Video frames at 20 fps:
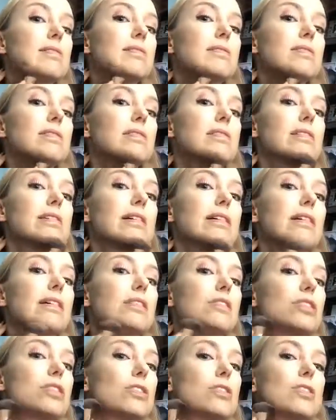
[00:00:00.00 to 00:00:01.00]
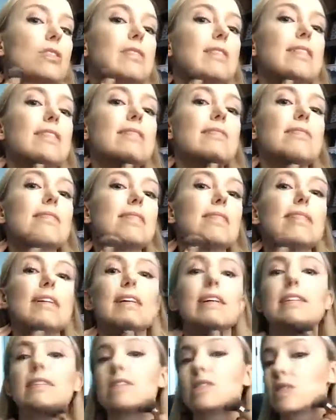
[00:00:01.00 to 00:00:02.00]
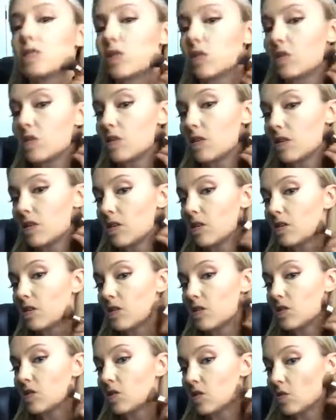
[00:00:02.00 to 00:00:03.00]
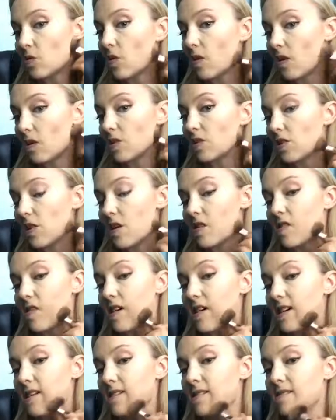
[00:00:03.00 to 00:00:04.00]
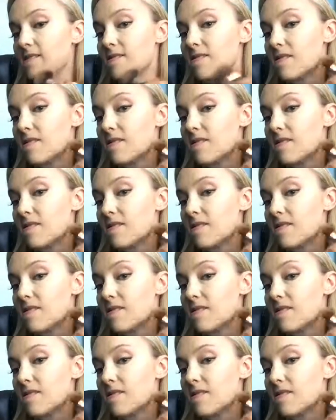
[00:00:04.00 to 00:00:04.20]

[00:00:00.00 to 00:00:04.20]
just to kind of chisel out a nice, strong jawline.